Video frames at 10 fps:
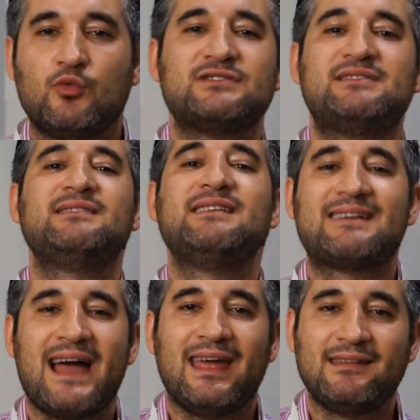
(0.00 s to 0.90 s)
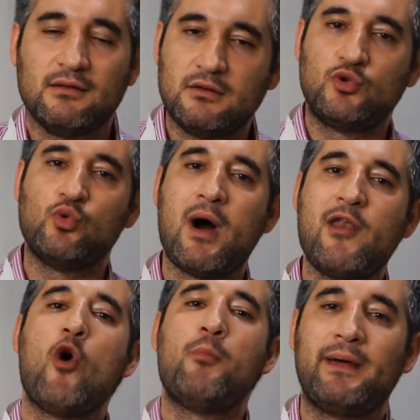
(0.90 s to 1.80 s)
was dedicated to
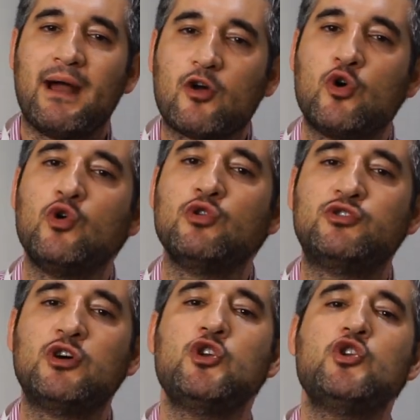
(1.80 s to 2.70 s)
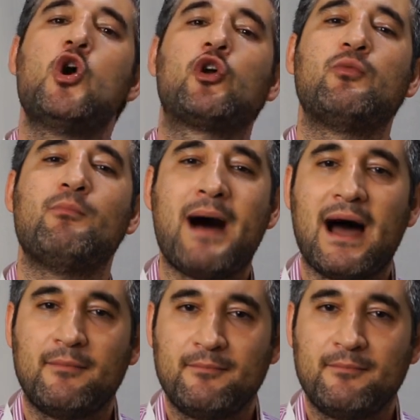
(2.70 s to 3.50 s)
an opera called Norma.